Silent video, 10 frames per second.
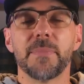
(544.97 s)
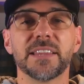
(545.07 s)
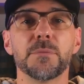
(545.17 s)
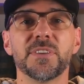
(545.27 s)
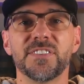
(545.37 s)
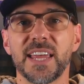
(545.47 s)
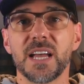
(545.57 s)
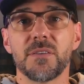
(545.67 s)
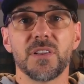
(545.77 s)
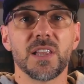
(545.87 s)
make the mistake
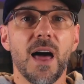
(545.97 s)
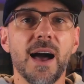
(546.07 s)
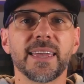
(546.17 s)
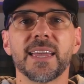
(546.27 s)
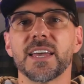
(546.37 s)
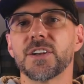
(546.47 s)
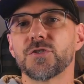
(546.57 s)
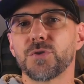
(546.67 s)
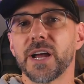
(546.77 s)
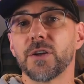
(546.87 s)
of locking in a
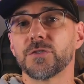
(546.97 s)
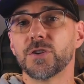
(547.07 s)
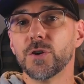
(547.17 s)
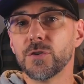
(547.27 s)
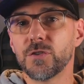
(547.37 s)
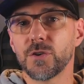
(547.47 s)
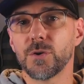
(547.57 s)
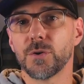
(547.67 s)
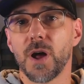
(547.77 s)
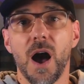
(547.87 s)
trail too soon,